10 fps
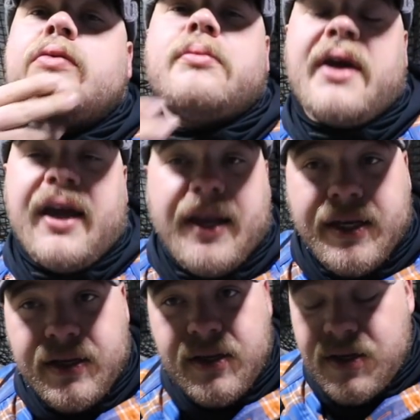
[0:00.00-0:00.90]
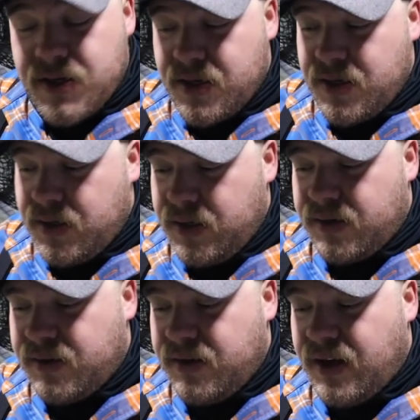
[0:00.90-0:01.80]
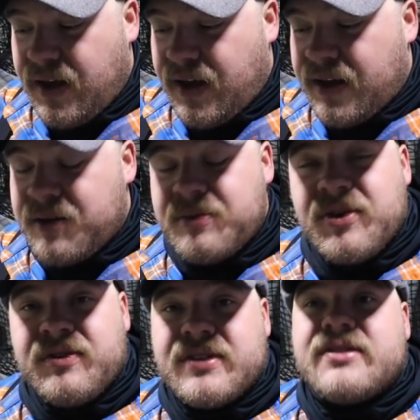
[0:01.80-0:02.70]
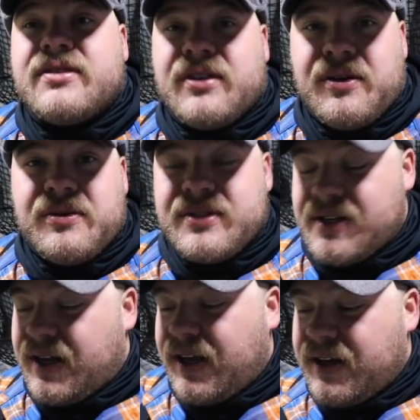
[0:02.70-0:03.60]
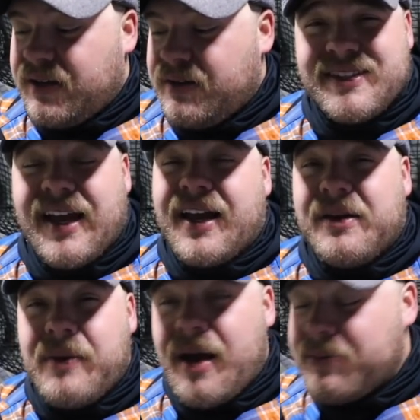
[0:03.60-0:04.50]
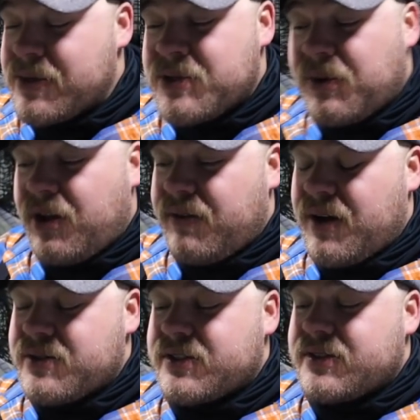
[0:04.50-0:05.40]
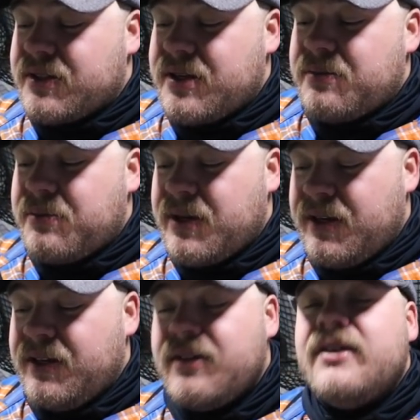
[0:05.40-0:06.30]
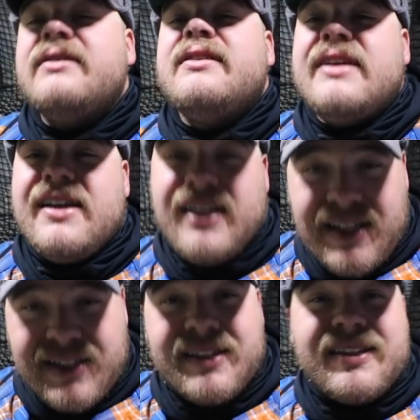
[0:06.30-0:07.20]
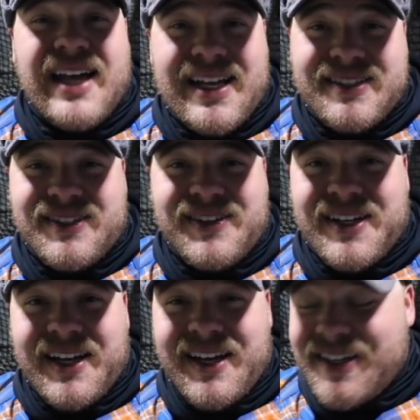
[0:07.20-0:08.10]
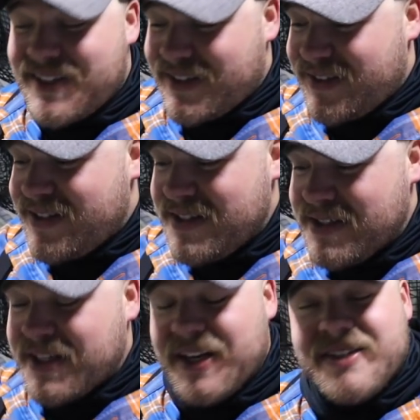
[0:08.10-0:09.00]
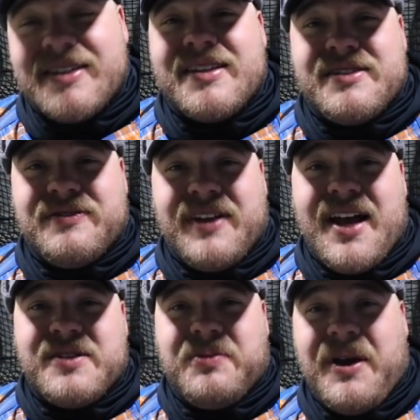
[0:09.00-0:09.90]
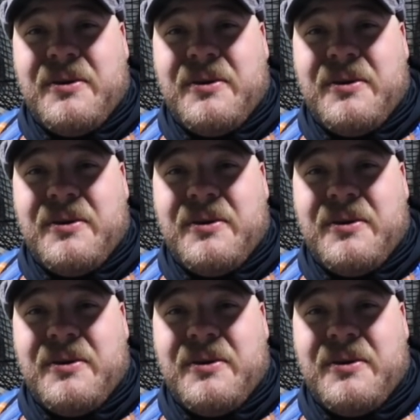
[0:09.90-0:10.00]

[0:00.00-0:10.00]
man. I am moving slow today. I got a whopping 12 hours of sleep. in the last 3 days chasing these flash bite